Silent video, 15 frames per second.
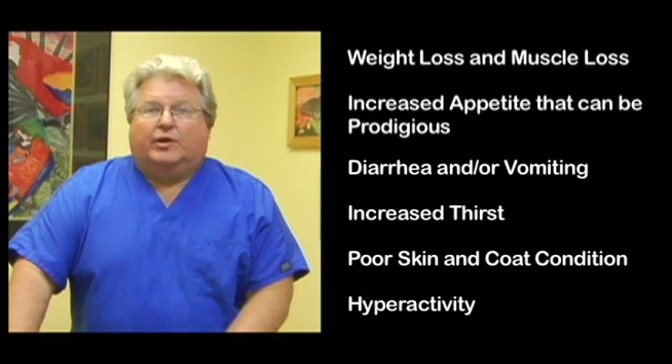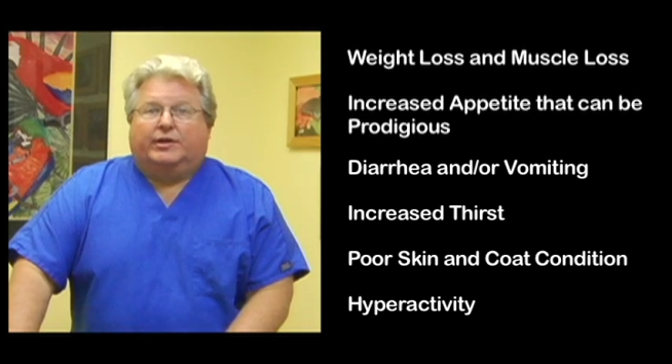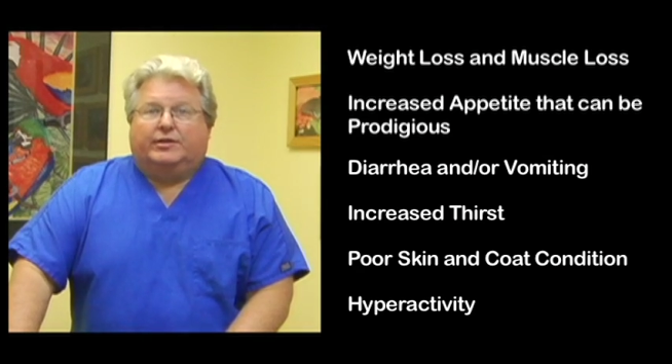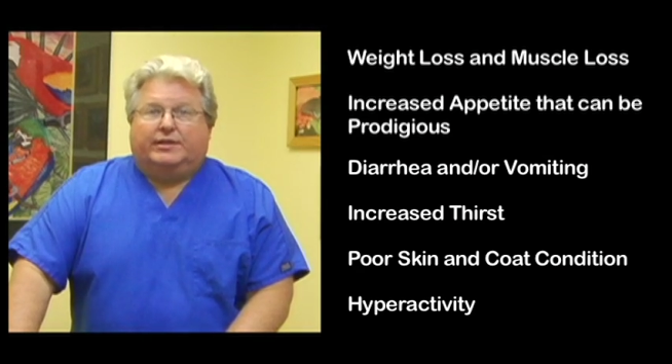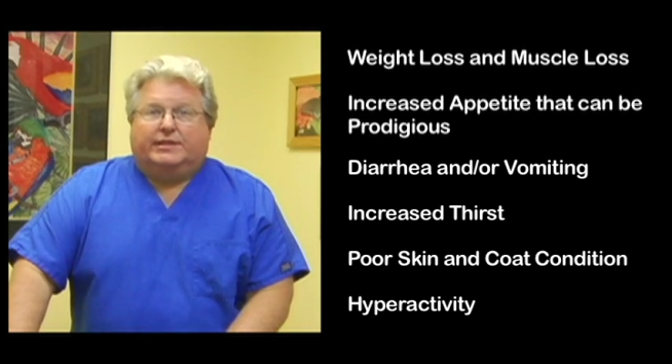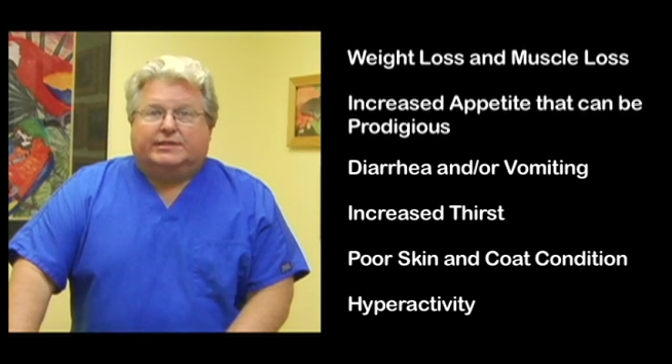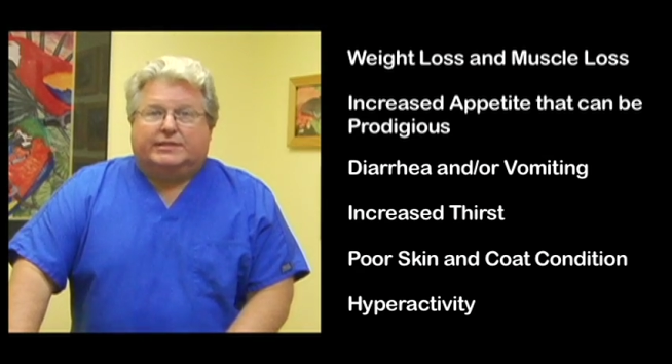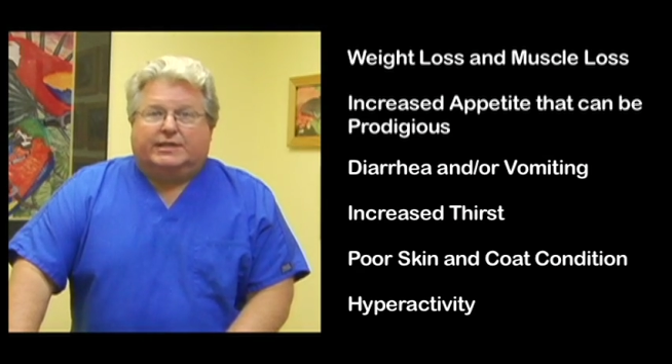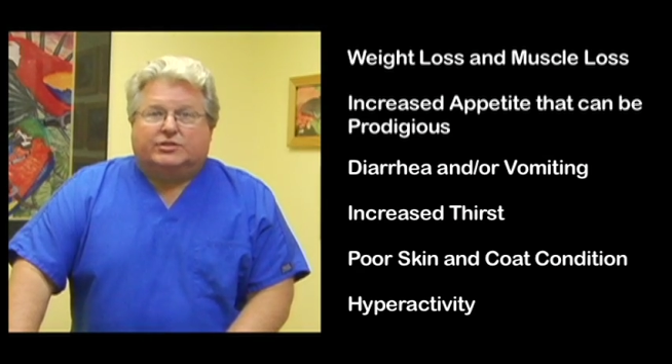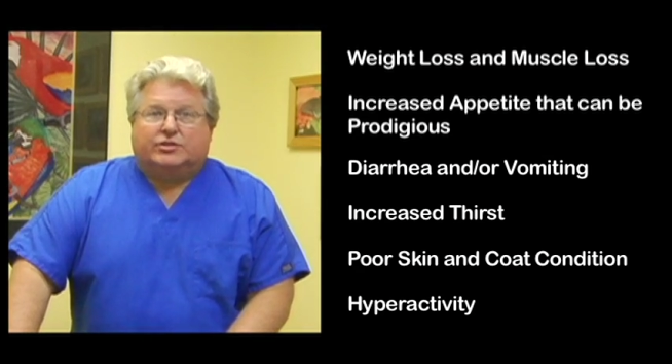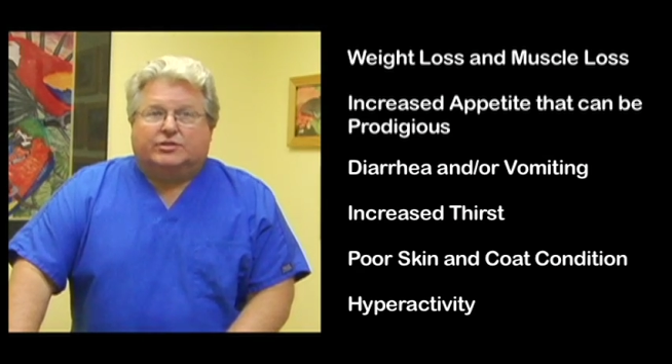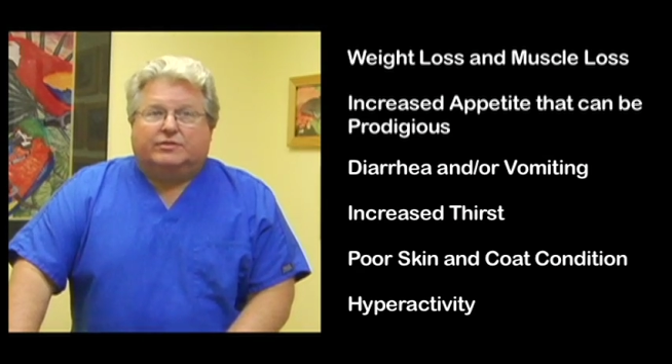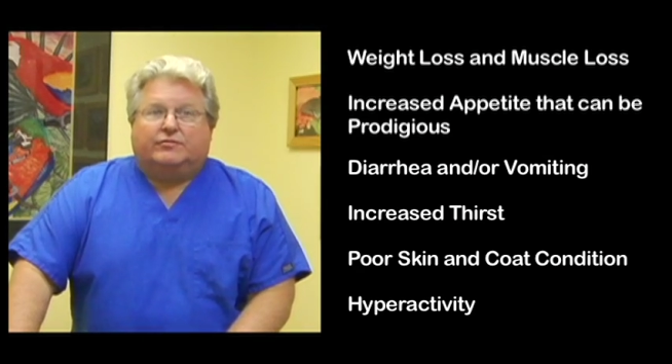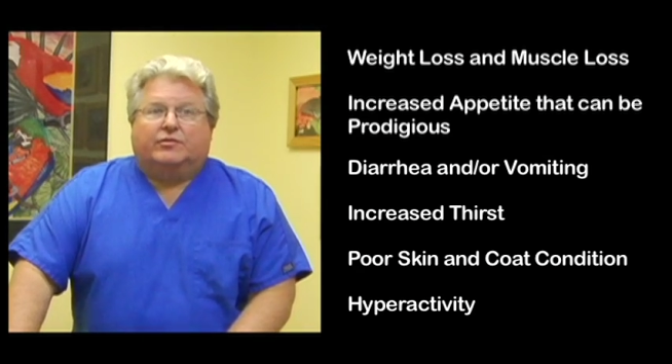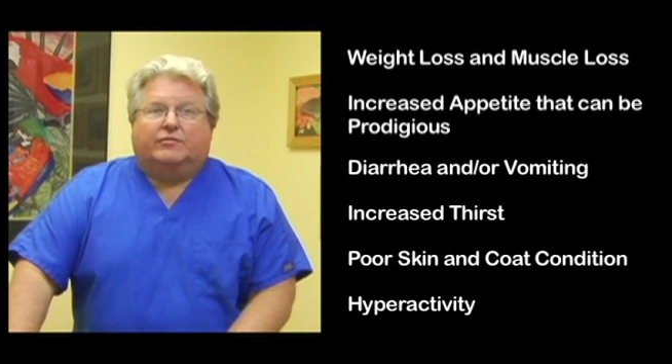bring to the
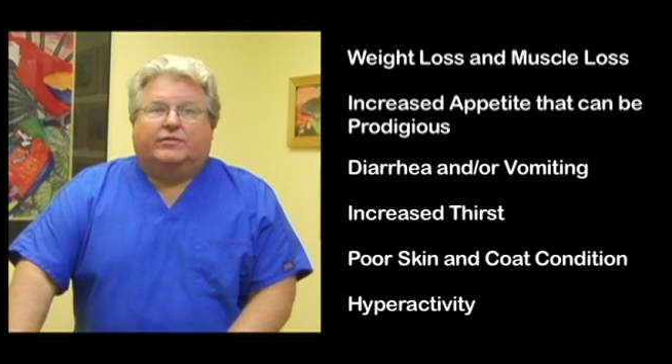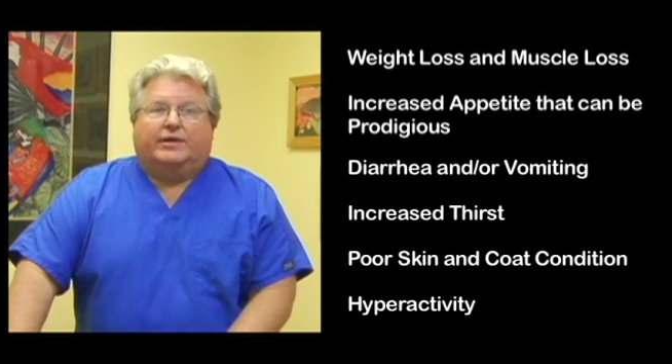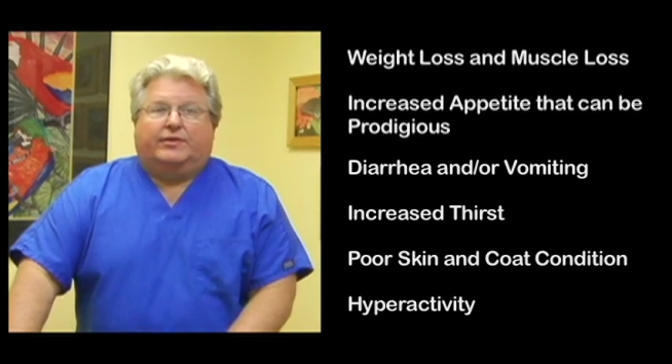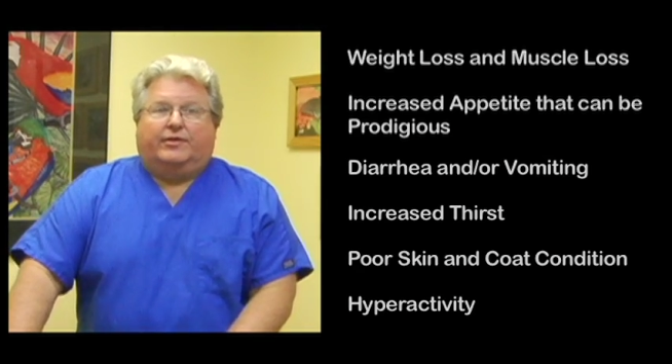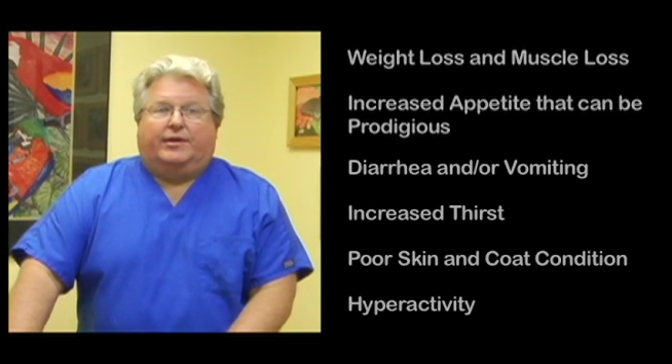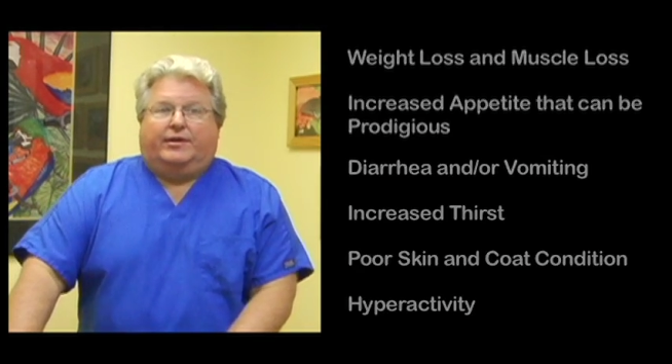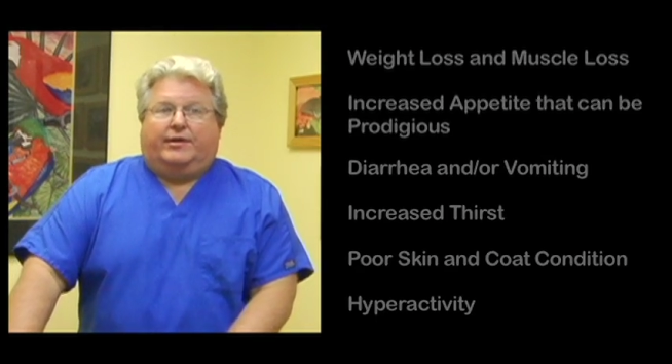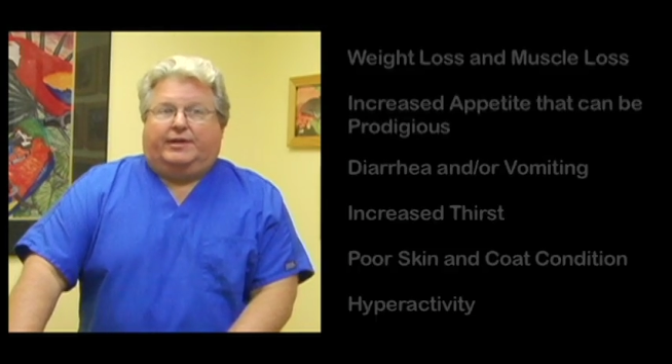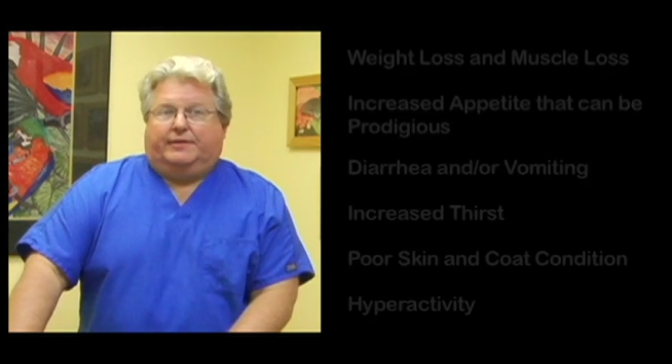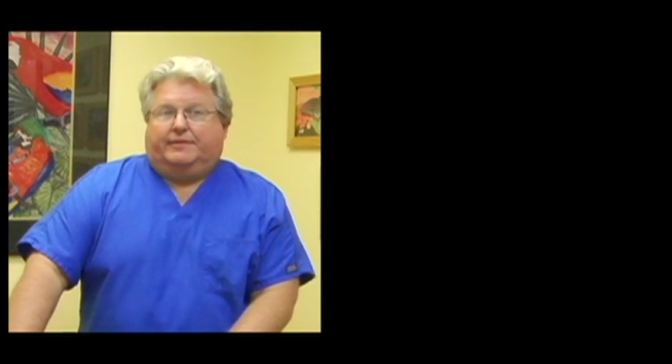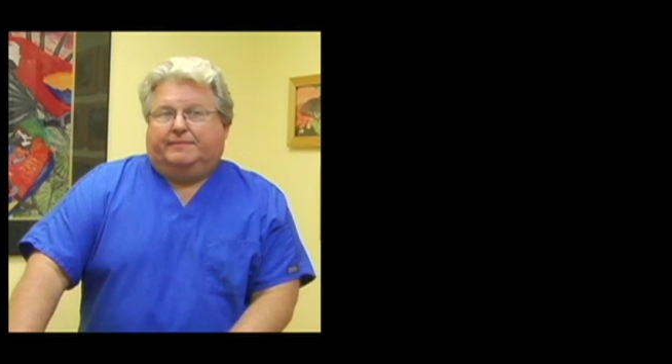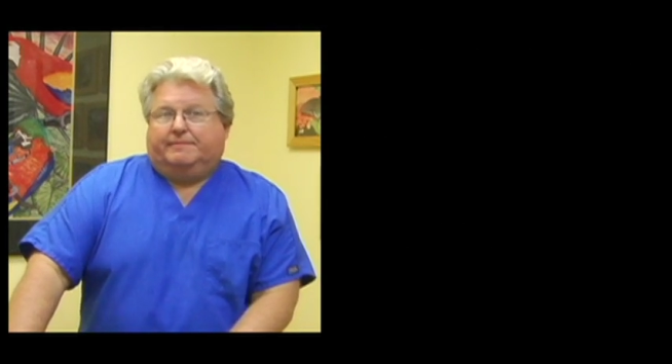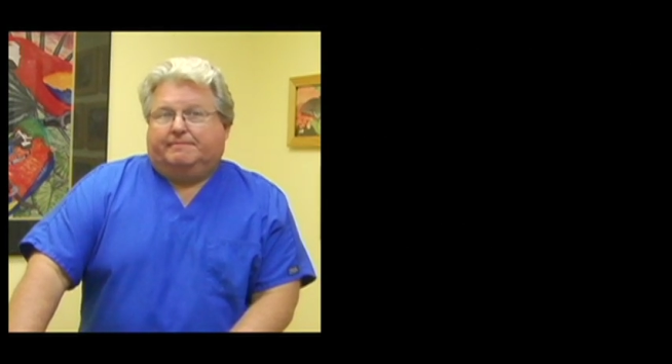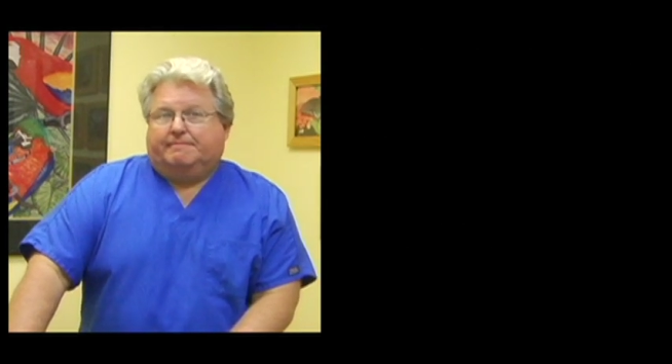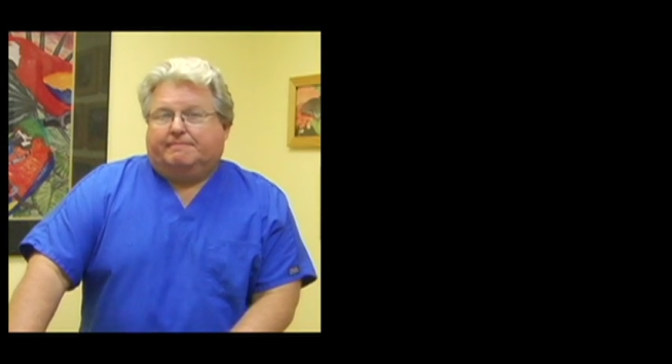attention of your veterinarian.
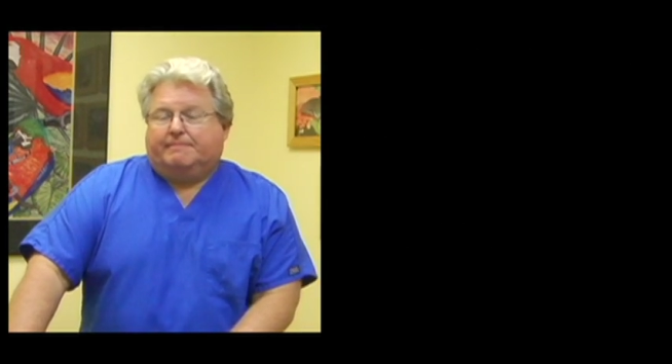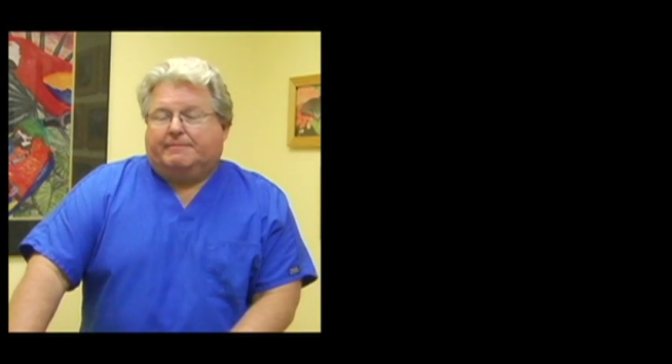